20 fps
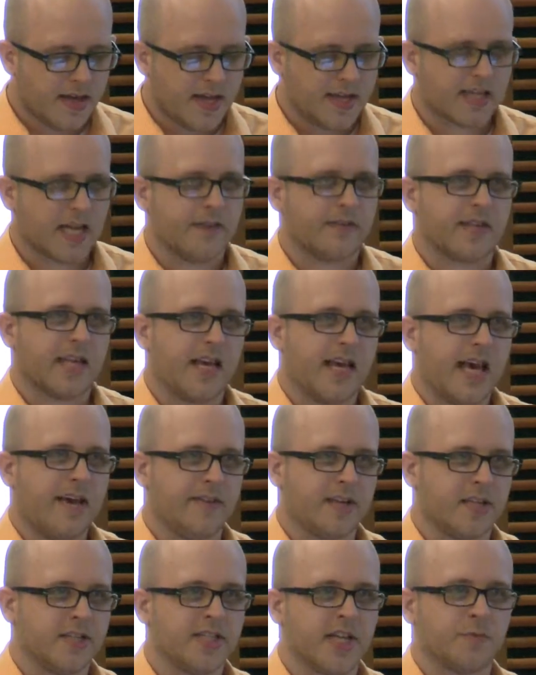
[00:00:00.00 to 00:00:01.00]
and
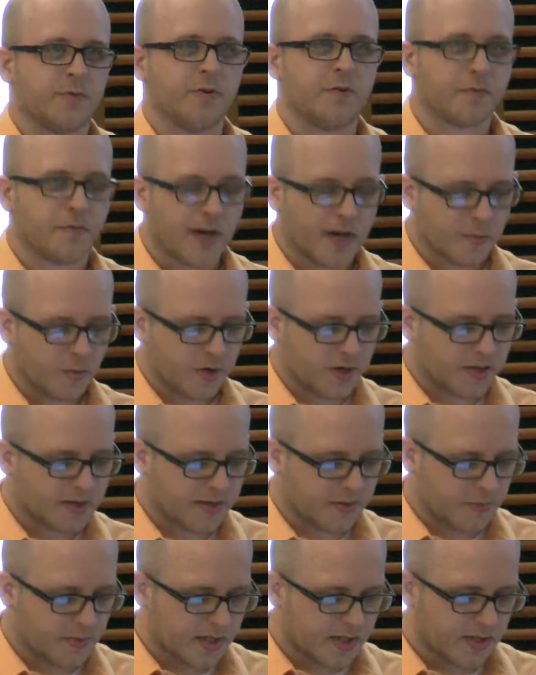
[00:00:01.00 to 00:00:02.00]
having a general framework
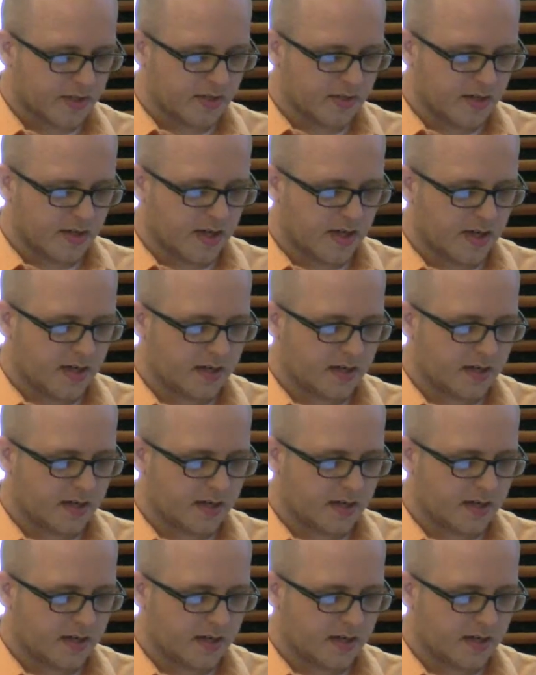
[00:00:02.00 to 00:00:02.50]
that we can